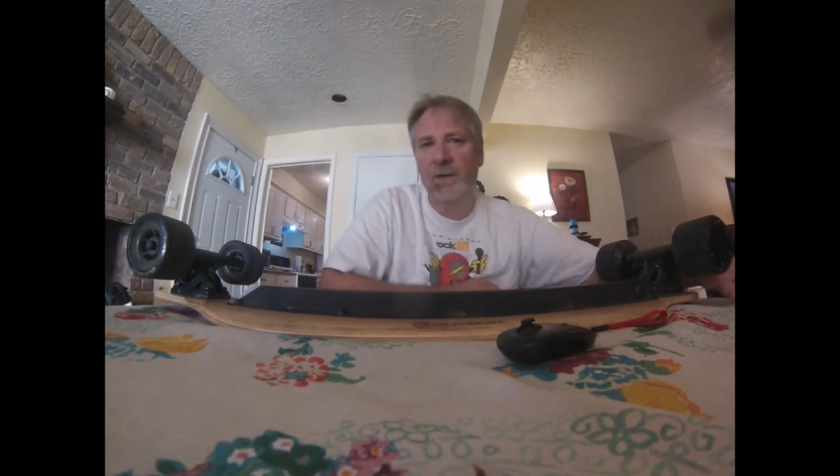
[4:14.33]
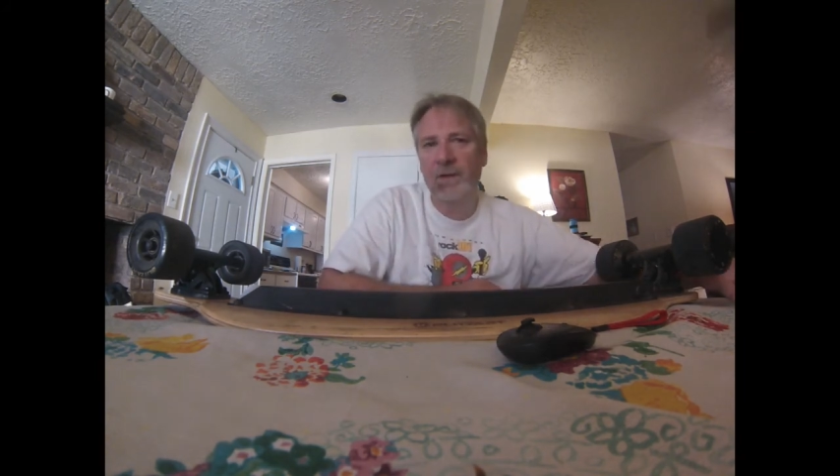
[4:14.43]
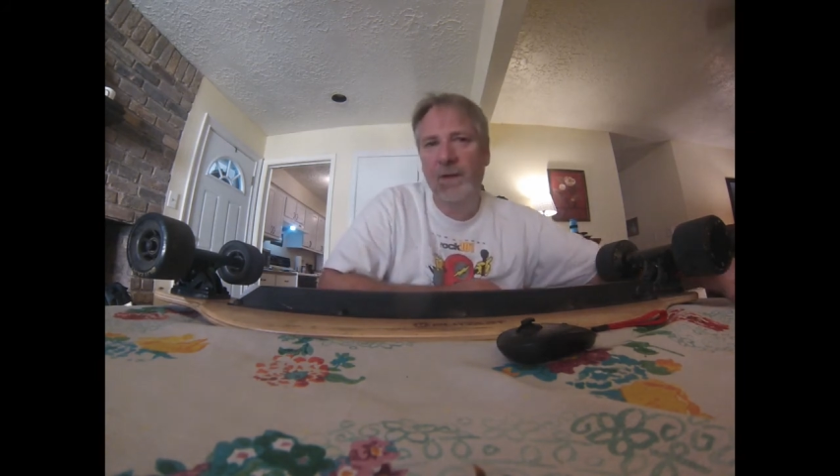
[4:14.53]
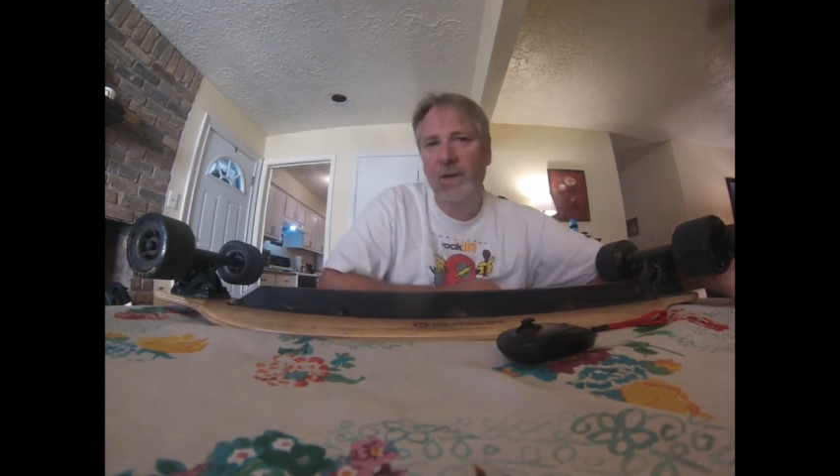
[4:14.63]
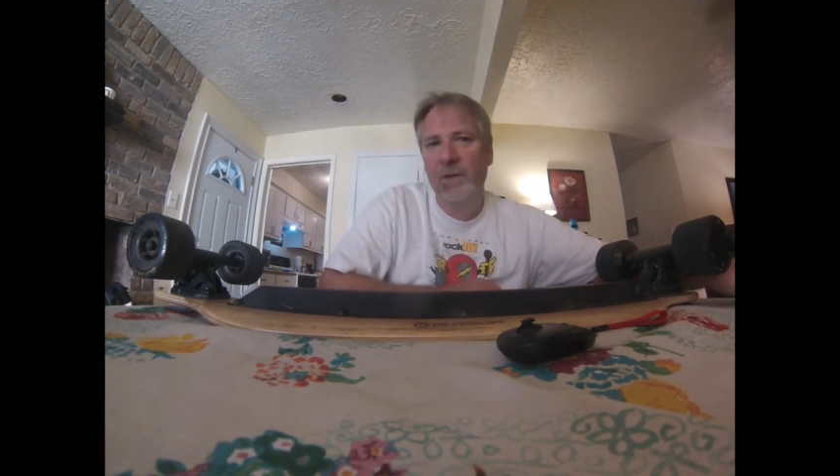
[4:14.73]

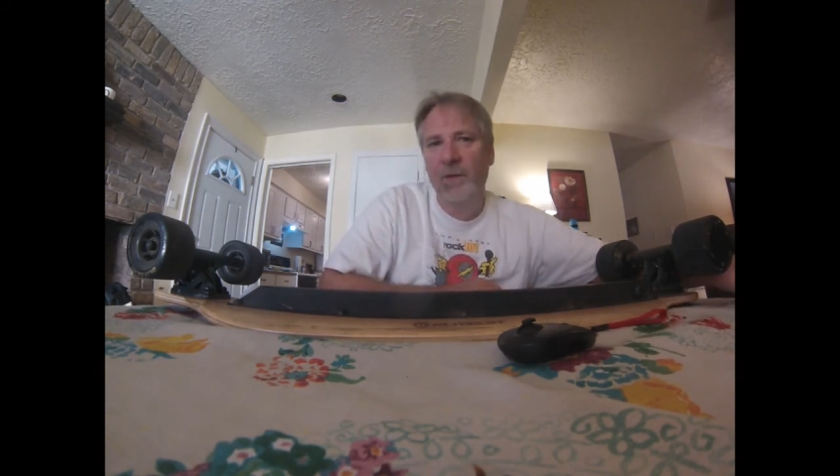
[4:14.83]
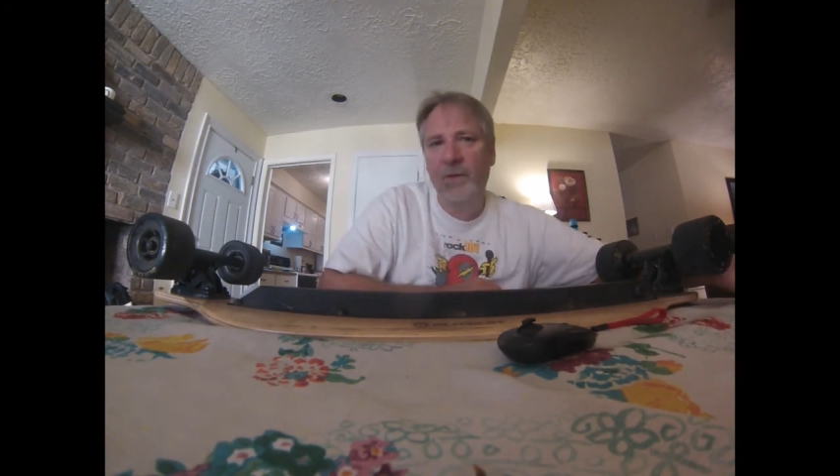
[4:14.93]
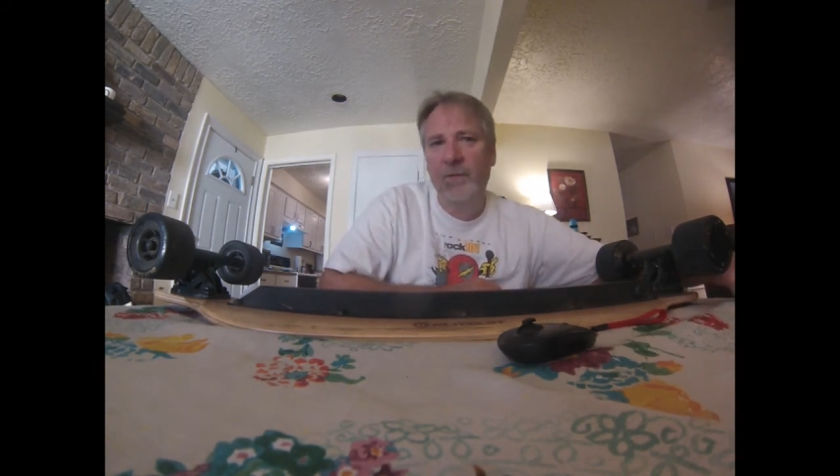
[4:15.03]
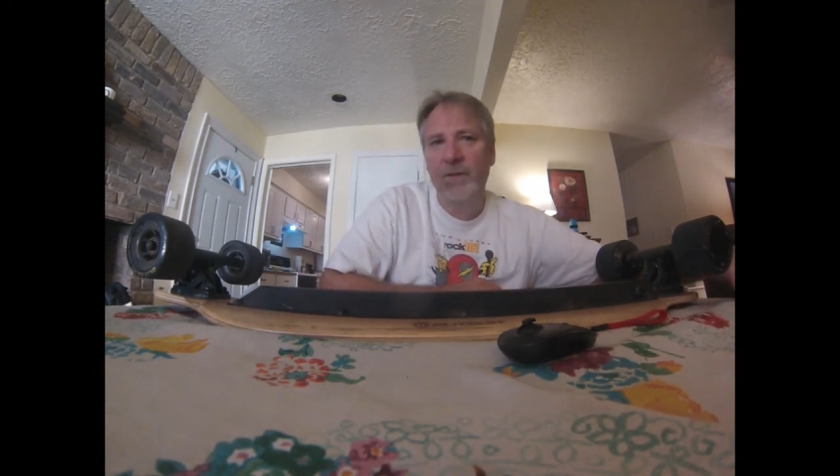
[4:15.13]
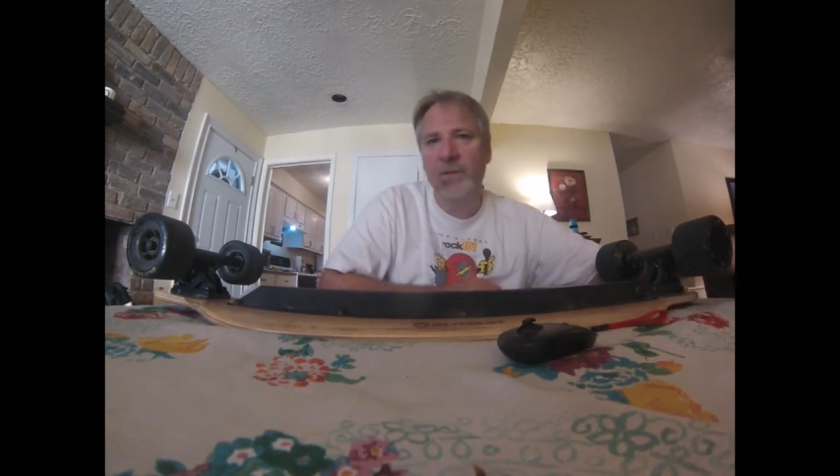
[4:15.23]
stay
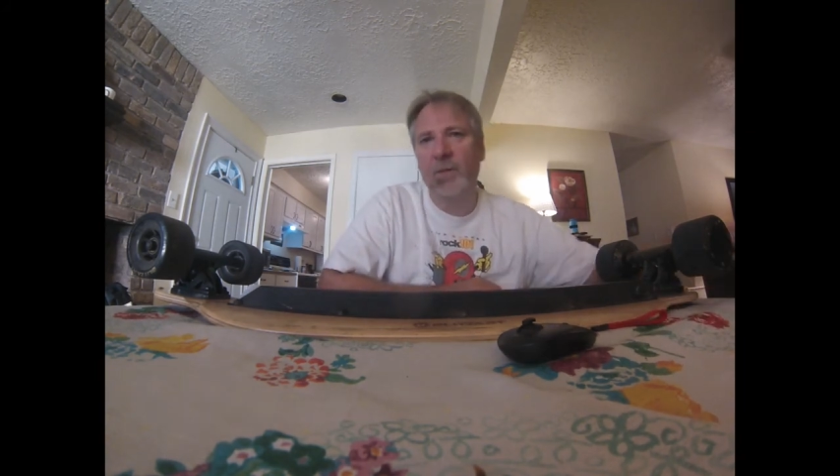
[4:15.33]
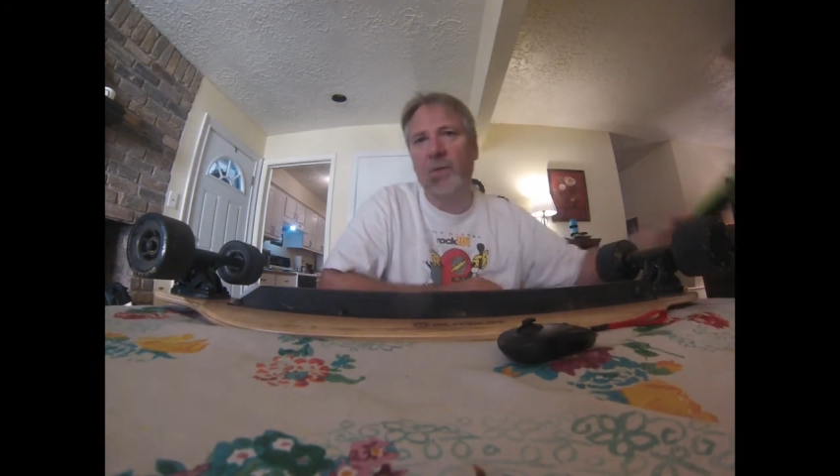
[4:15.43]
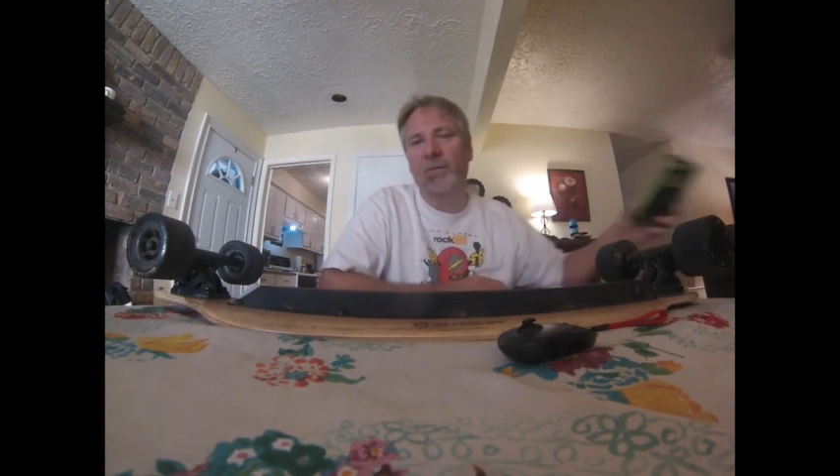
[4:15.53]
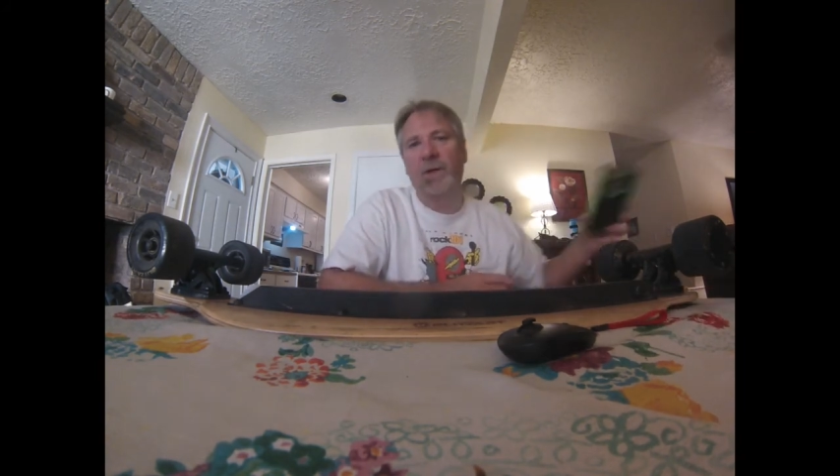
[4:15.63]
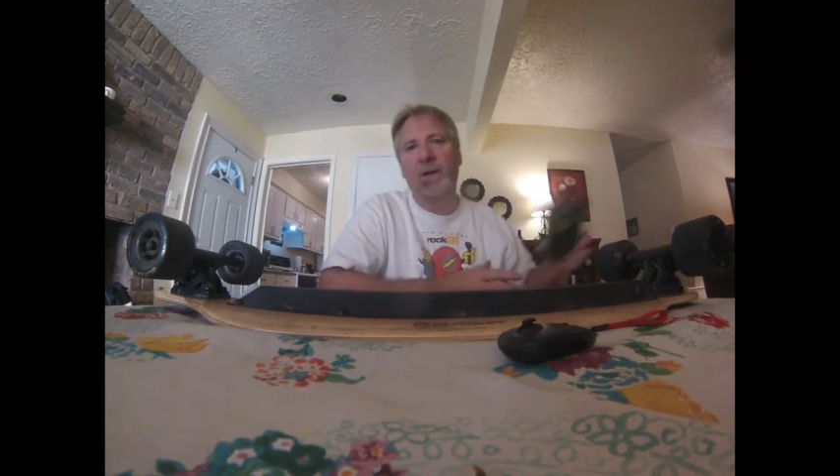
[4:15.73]
tuned for some
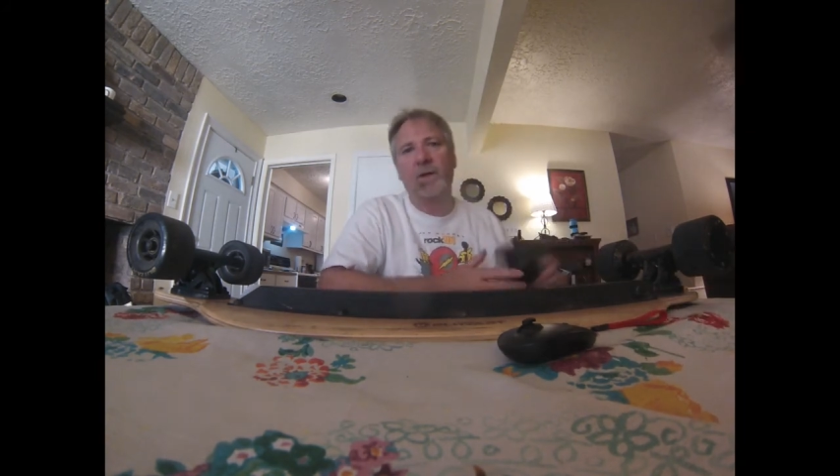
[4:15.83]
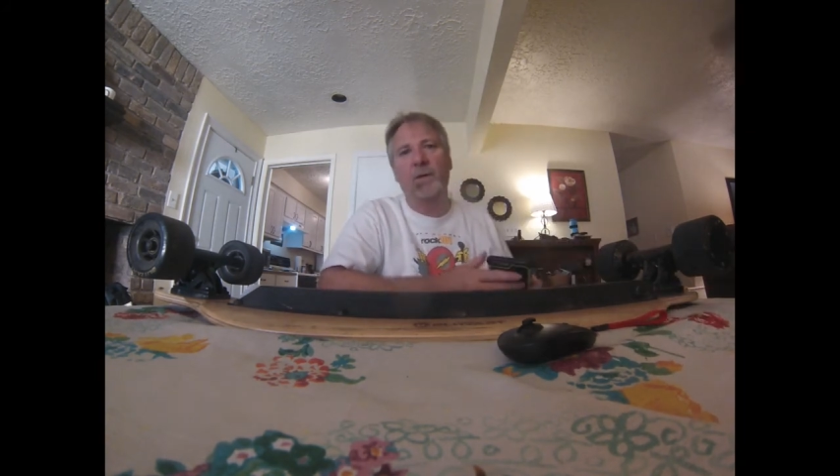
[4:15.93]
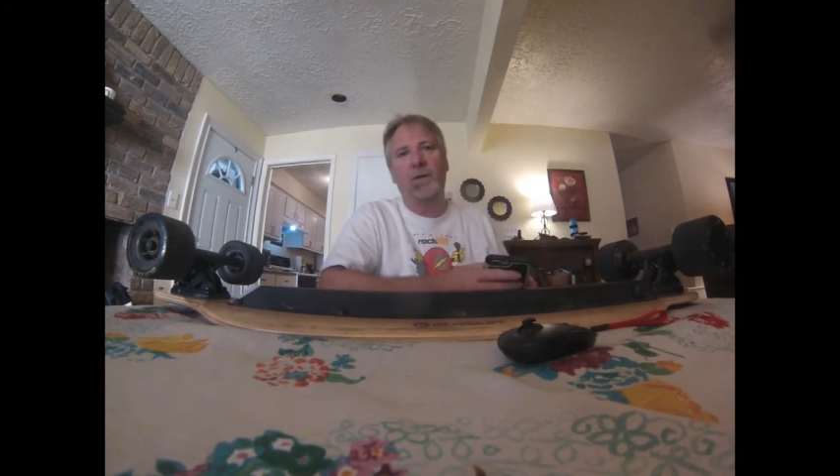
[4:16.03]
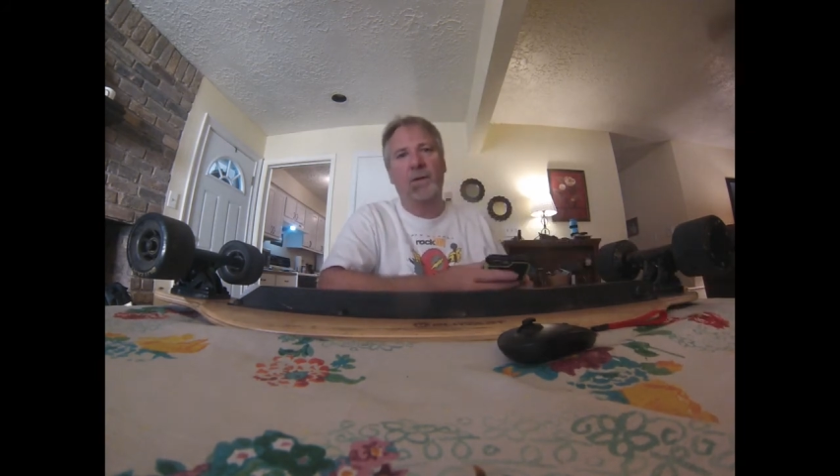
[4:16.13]
more video